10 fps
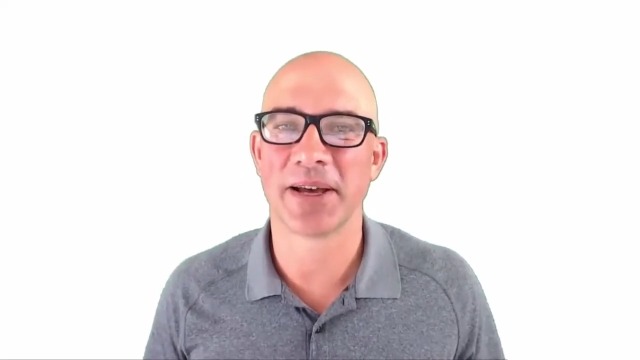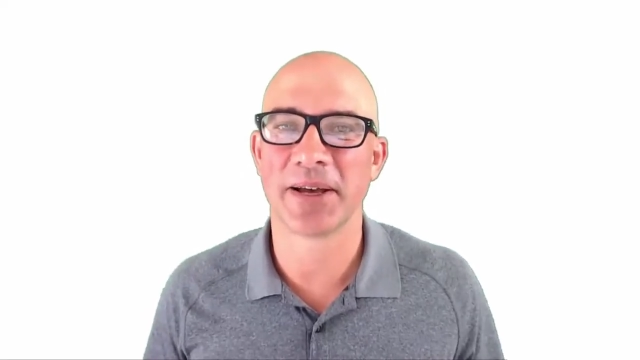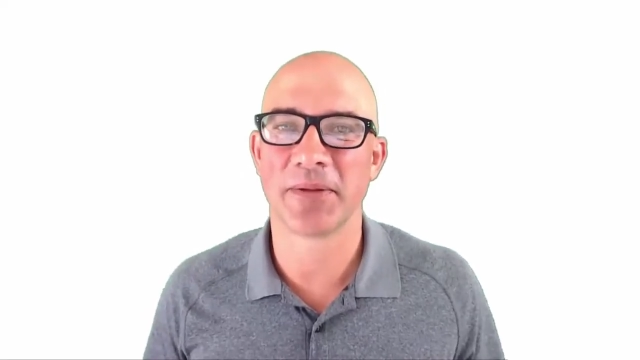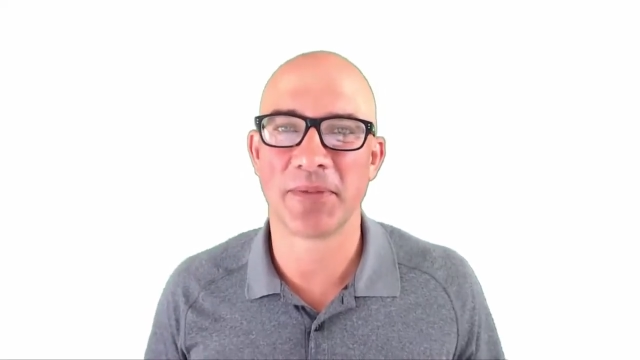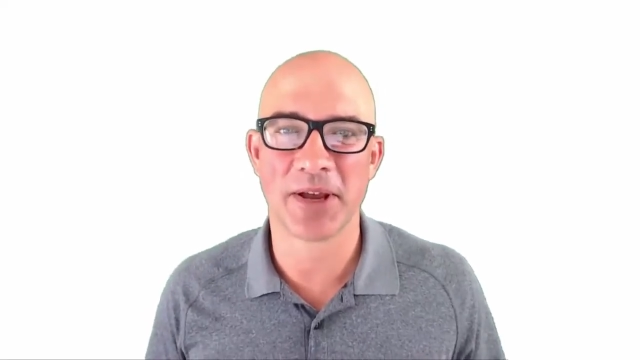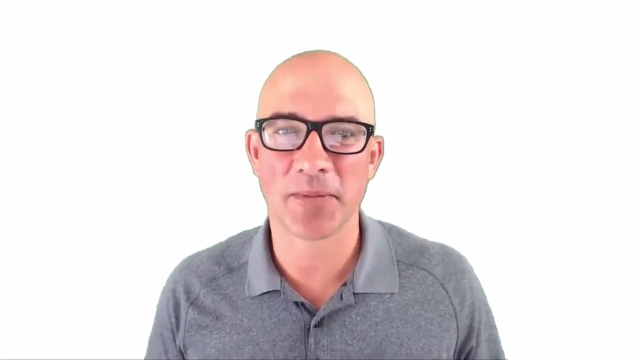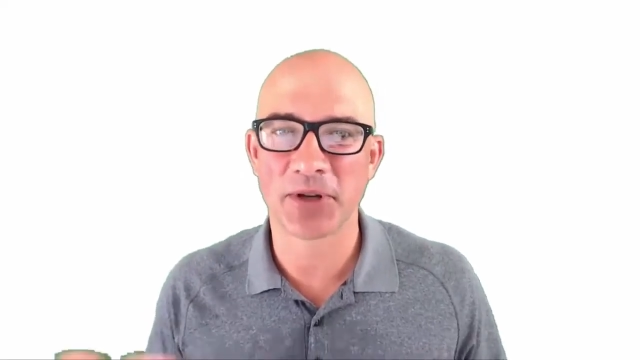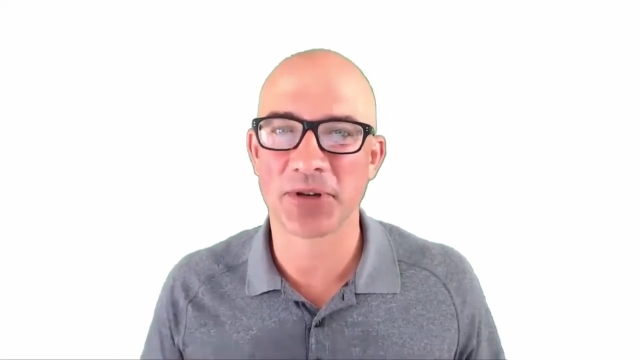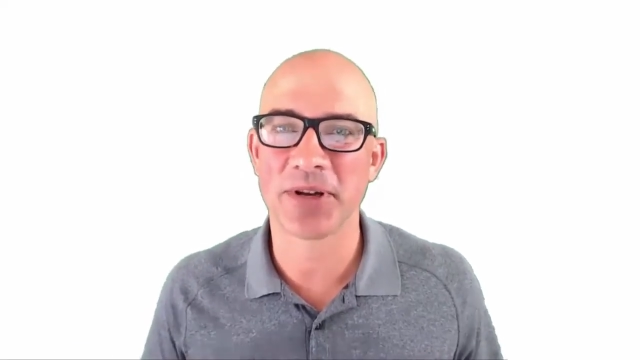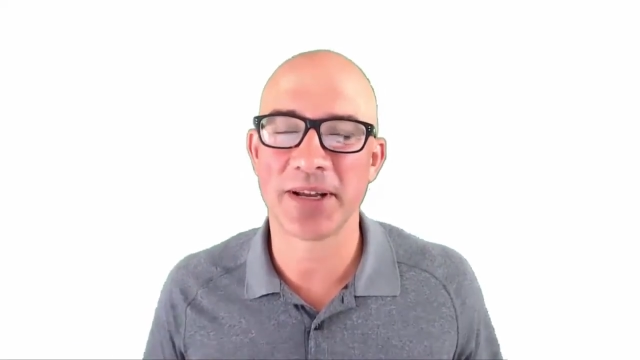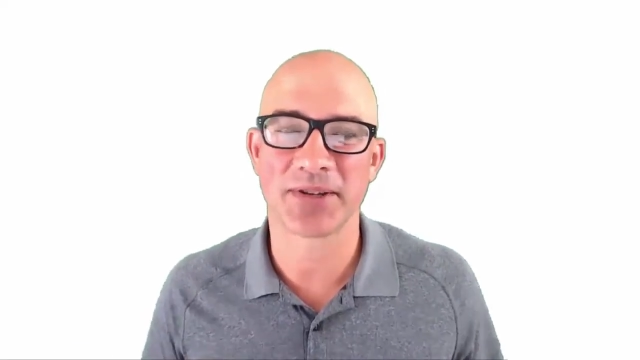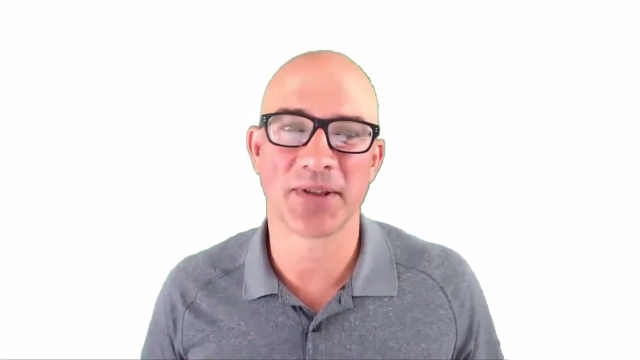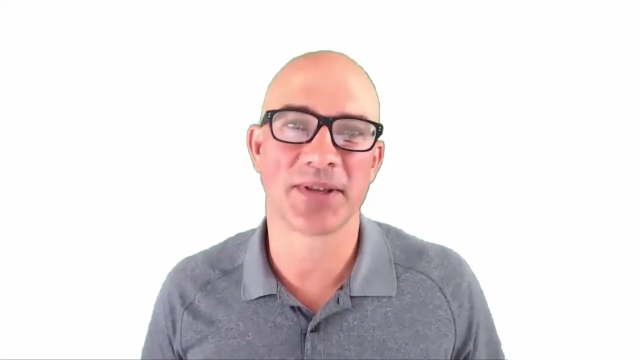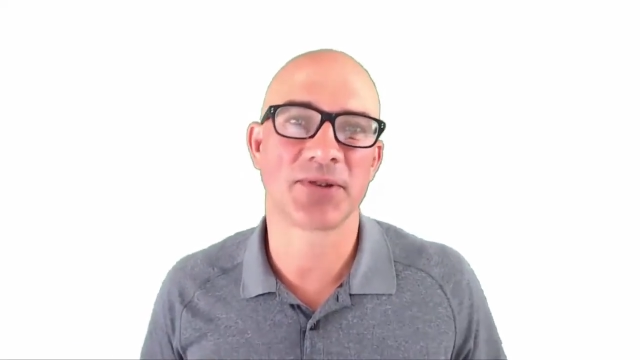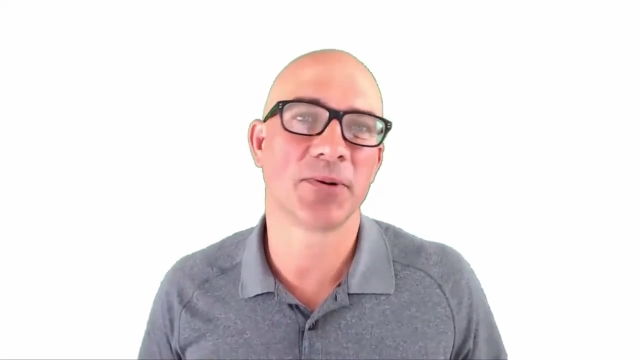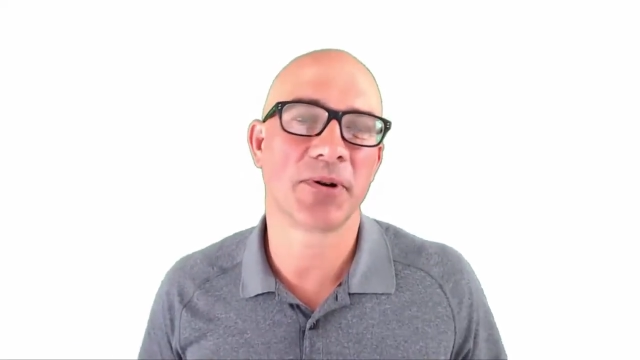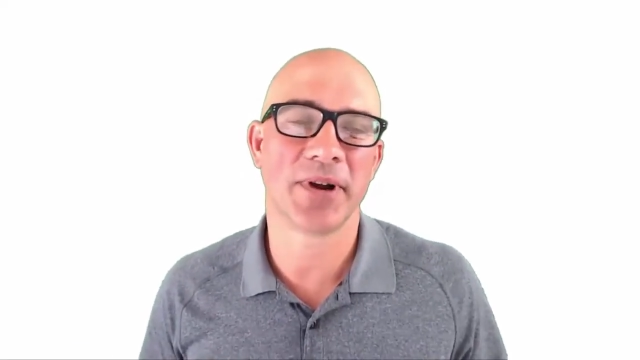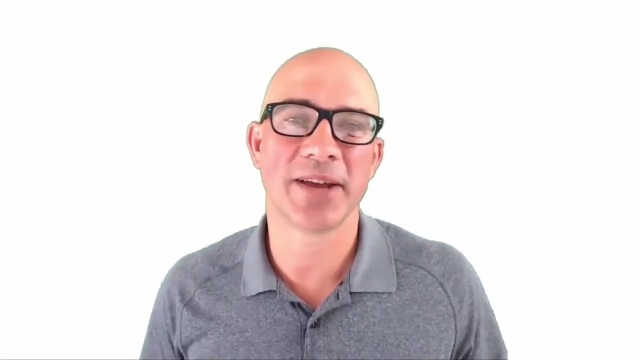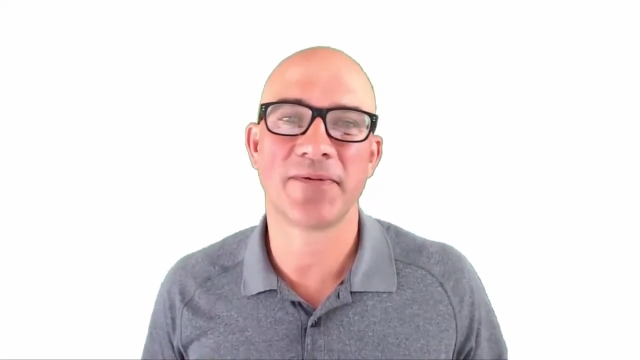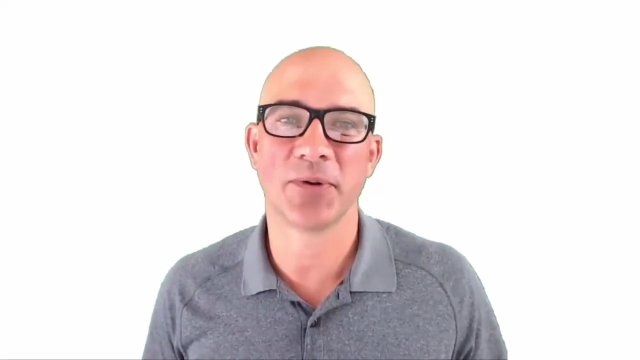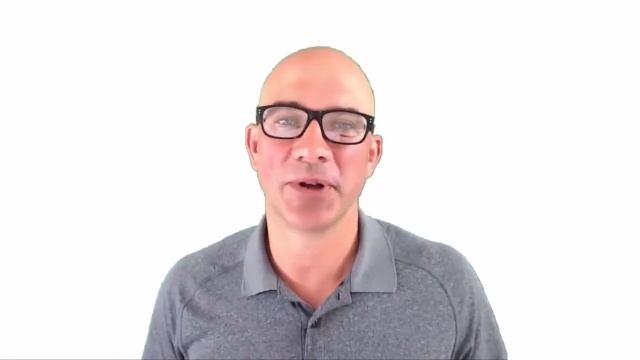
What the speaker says: the opportunities that this will create for